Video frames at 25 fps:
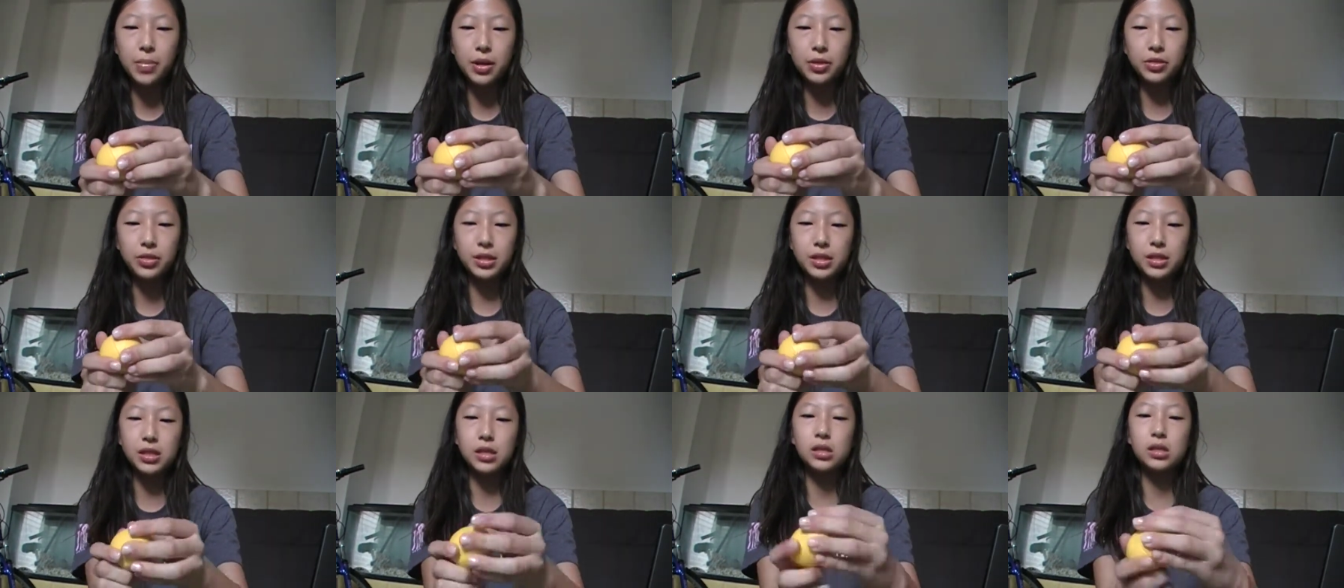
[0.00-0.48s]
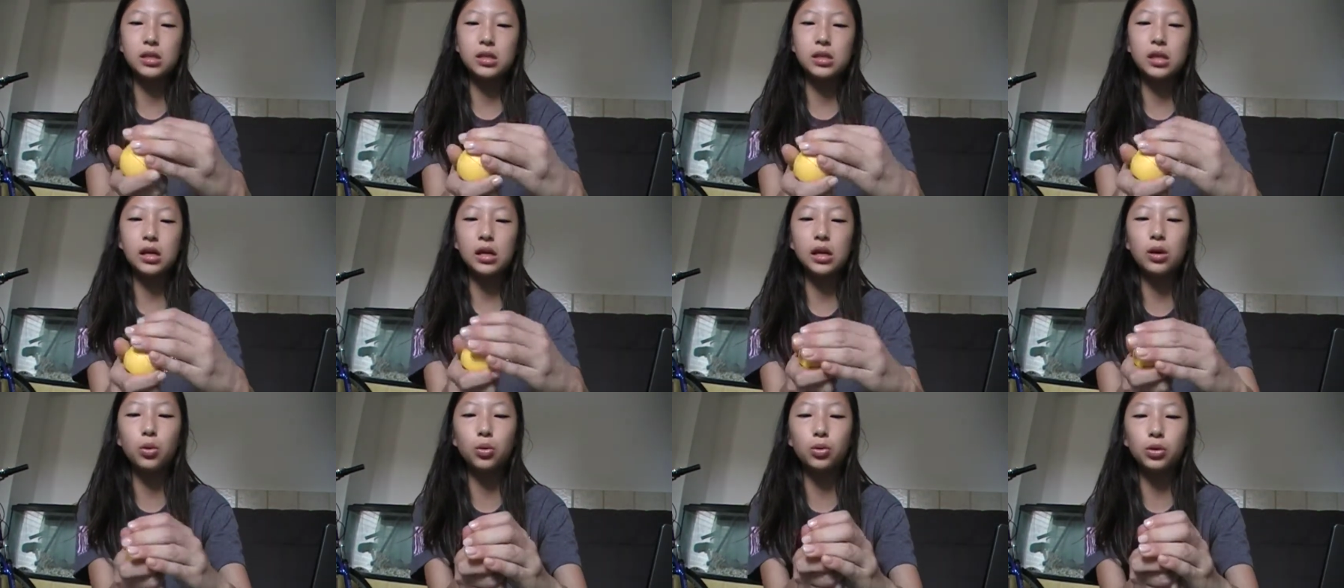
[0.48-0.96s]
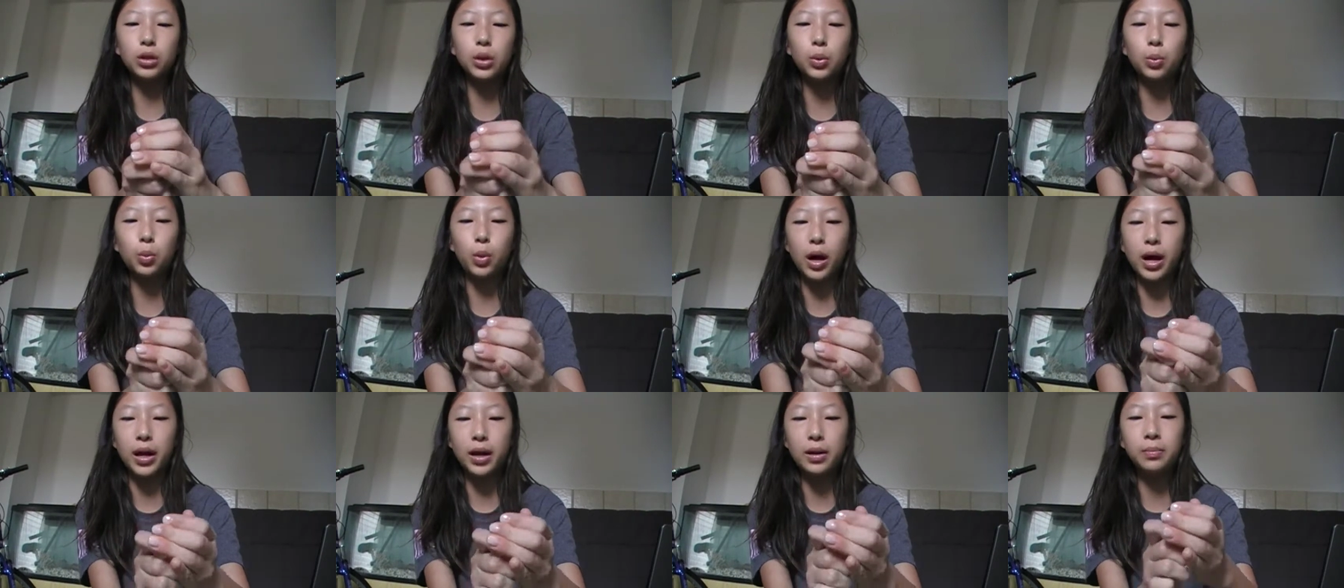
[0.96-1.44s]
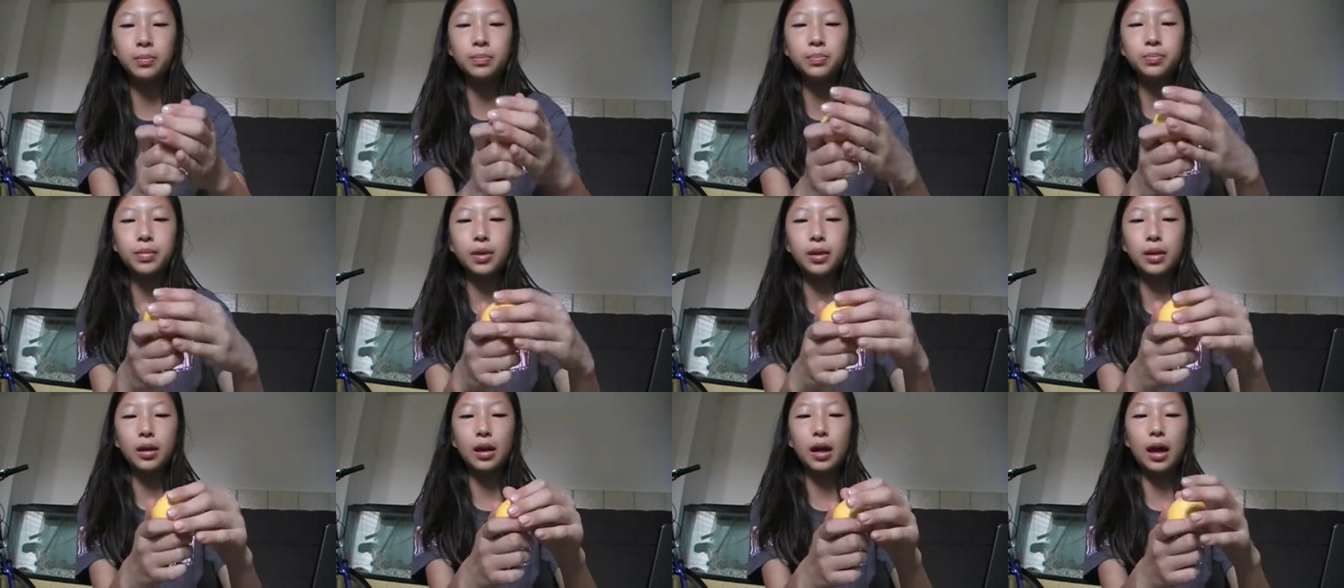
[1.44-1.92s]
and this is the only one
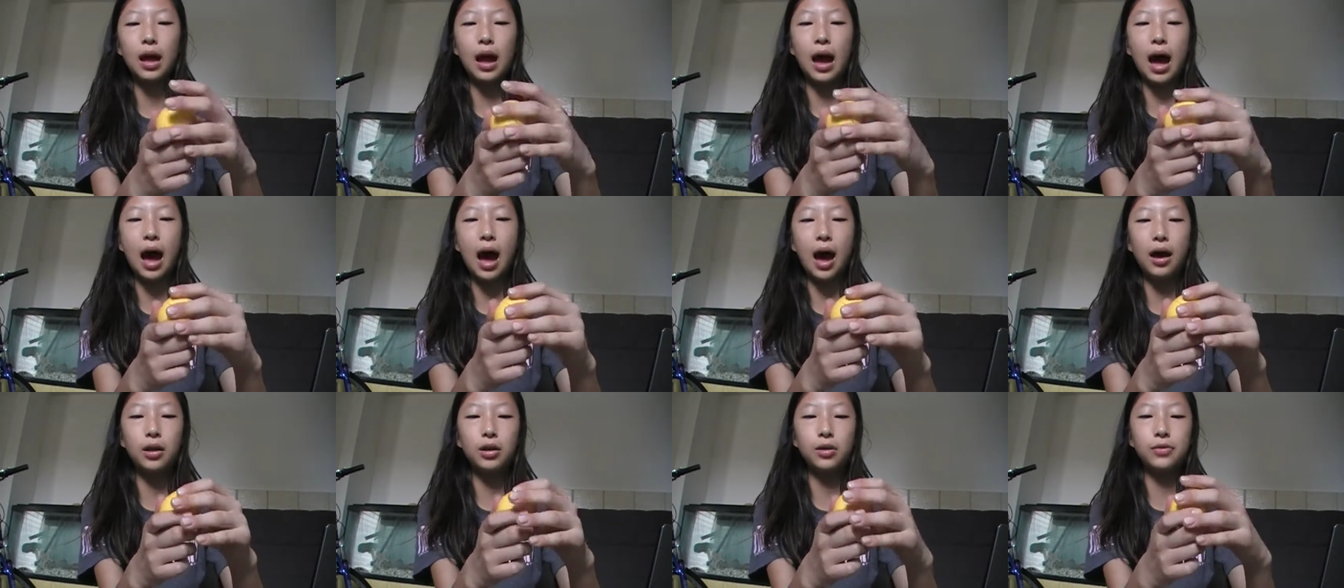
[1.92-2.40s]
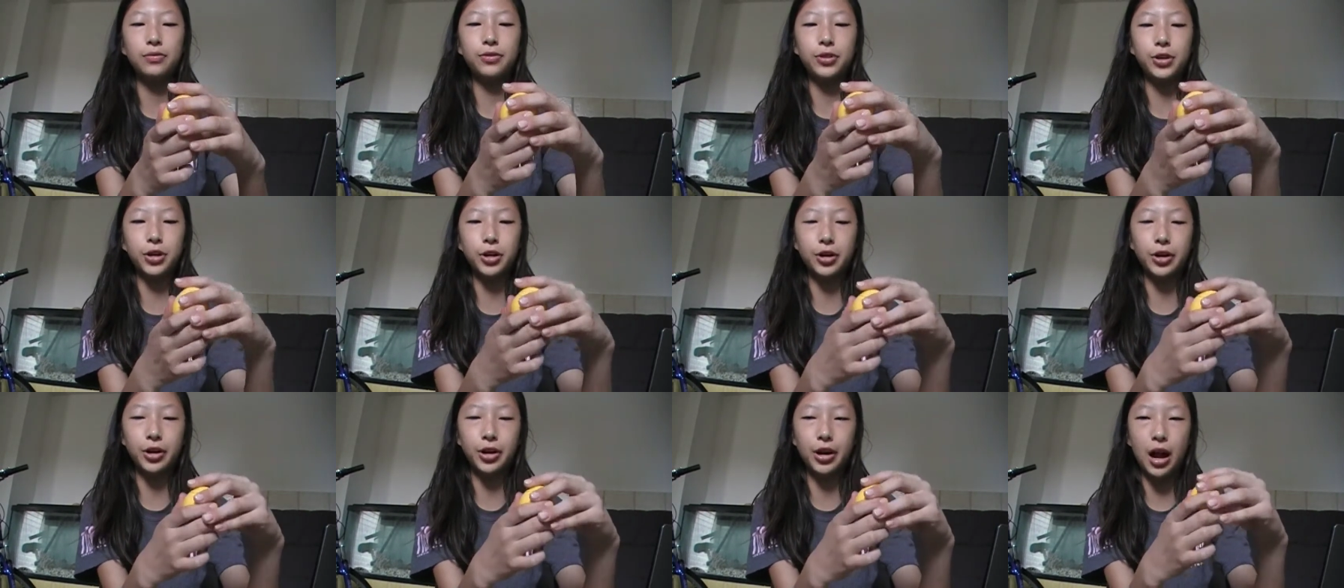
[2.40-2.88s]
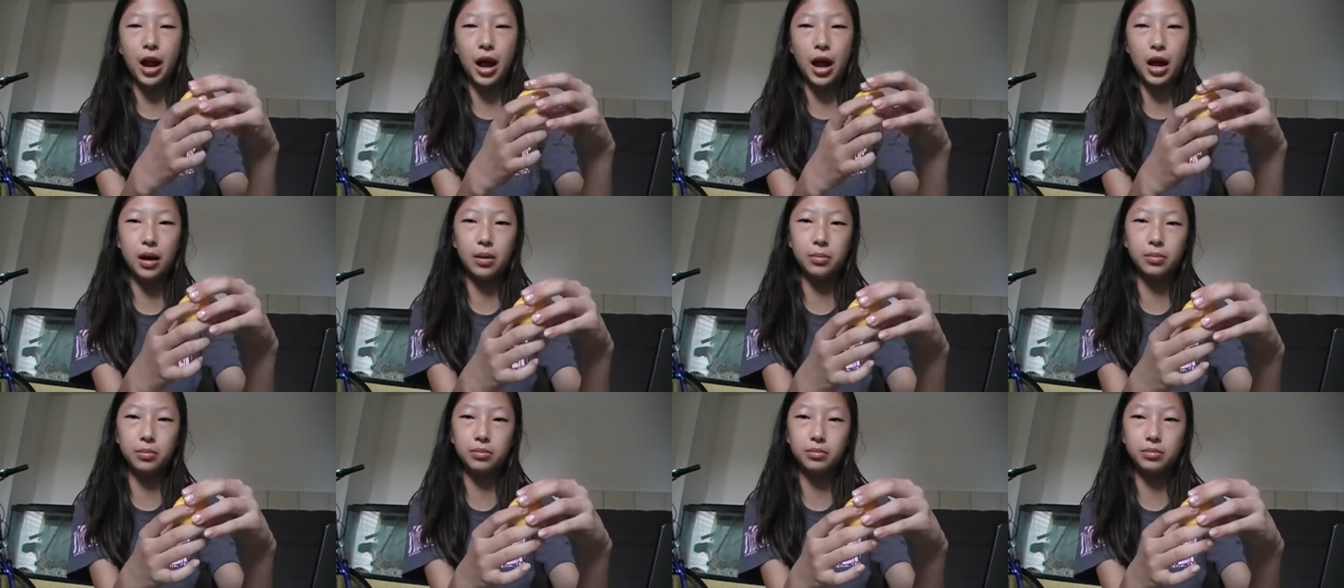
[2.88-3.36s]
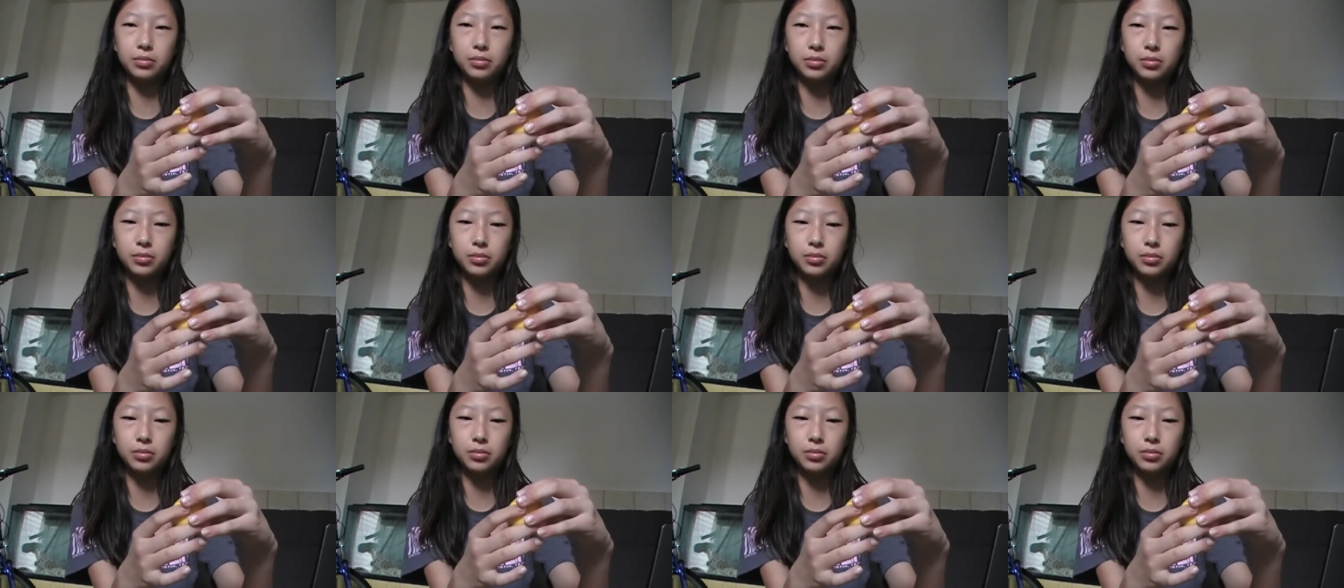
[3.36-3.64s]
out of their um,